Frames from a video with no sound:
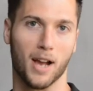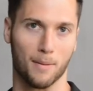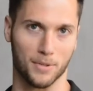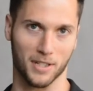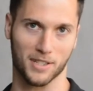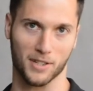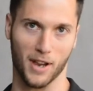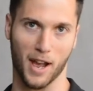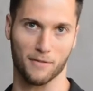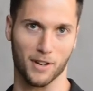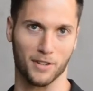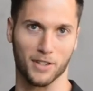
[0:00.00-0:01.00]
objects you have
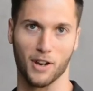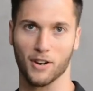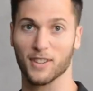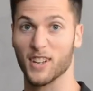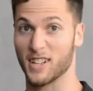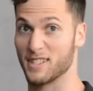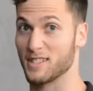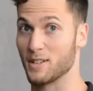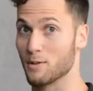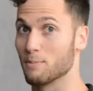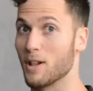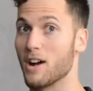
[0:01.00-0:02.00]
around the yard, like a
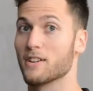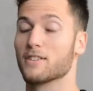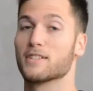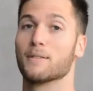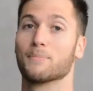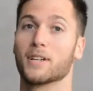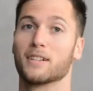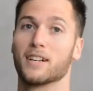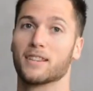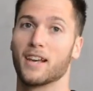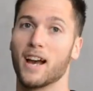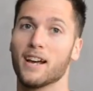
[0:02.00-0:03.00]
cinder block or something
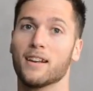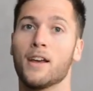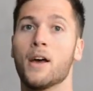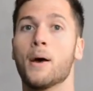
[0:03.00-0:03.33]
like that.